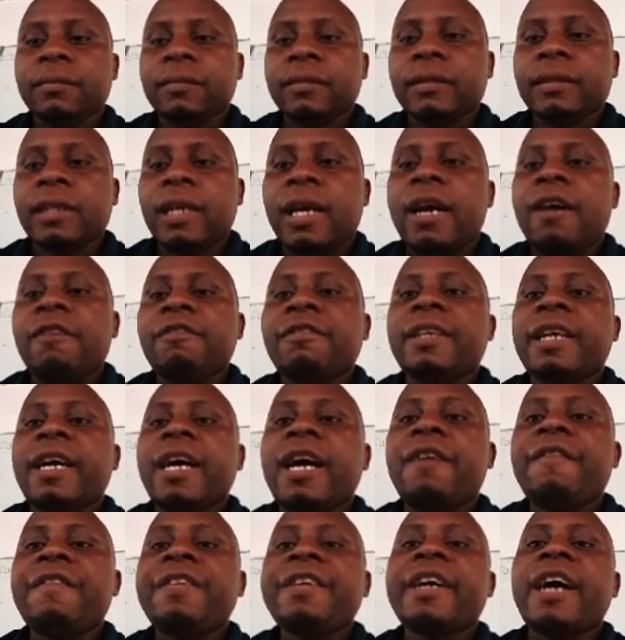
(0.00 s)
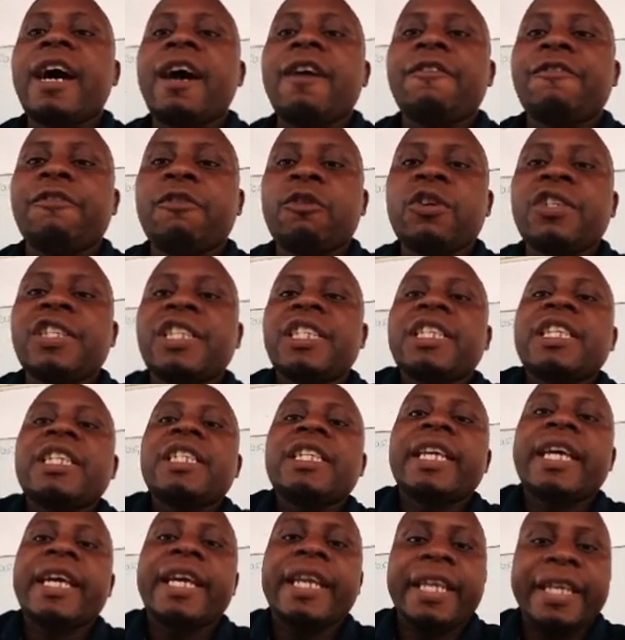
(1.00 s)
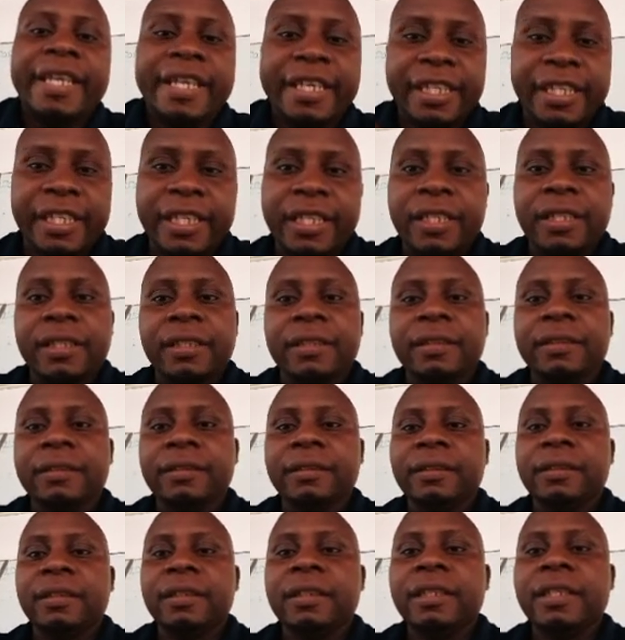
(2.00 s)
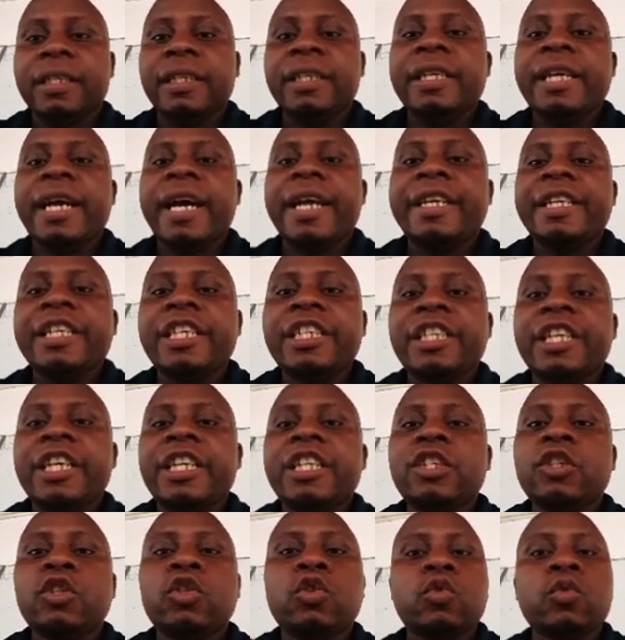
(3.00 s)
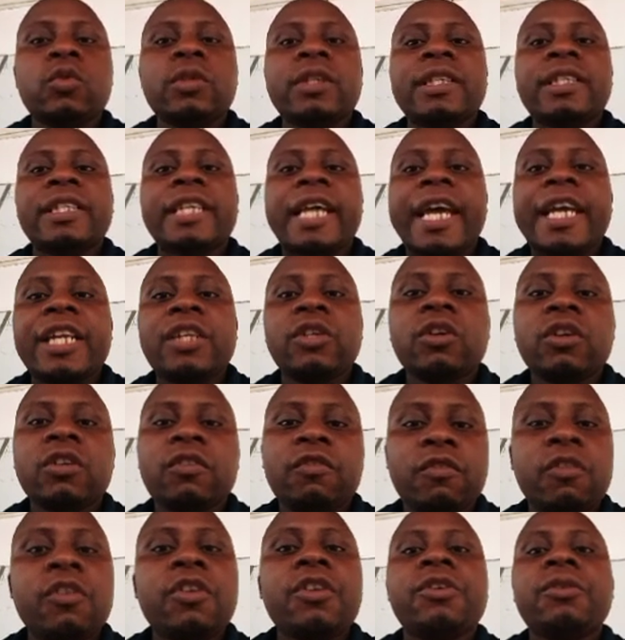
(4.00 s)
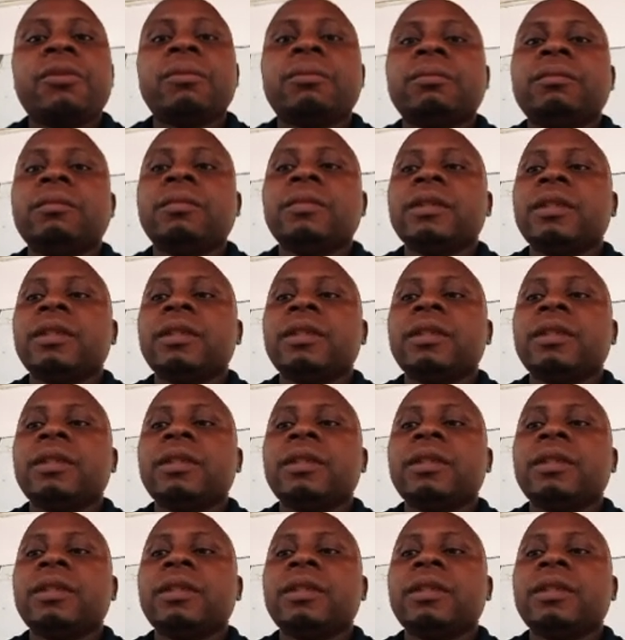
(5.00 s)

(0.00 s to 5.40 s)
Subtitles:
after having a forced inhalation, in addition to the tidal volume,